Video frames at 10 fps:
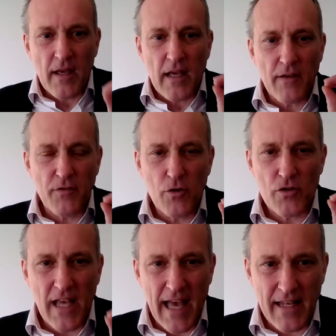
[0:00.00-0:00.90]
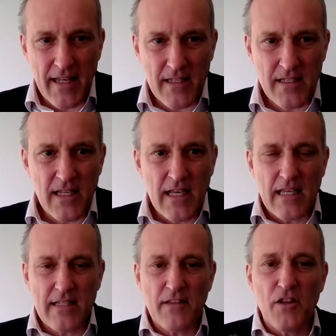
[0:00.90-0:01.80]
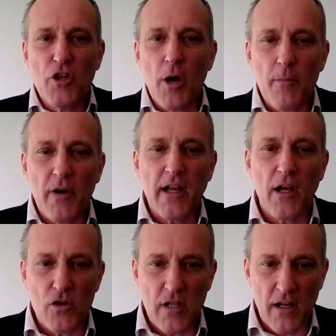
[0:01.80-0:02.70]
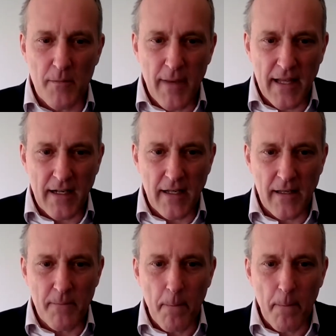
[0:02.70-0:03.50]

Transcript: If you use headings, is that the numbering goes automatically.